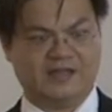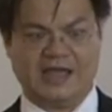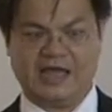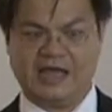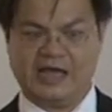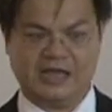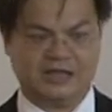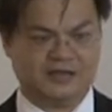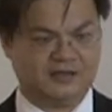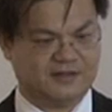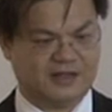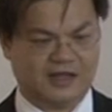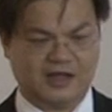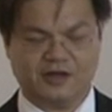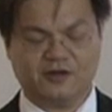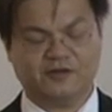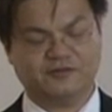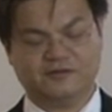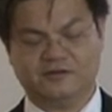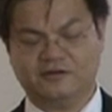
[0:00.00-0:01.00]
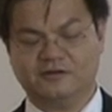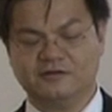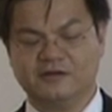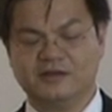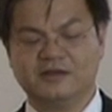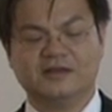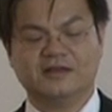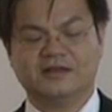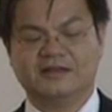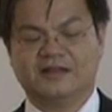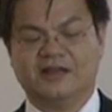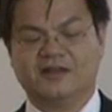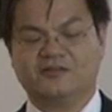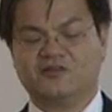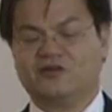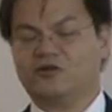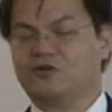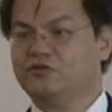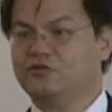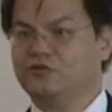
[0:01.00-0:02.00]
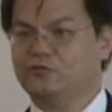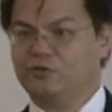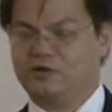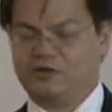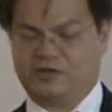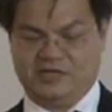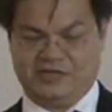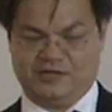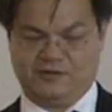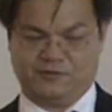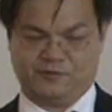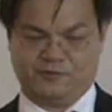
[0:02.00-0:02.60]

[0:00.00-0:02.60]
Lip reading: dad in the house, that's not going to work.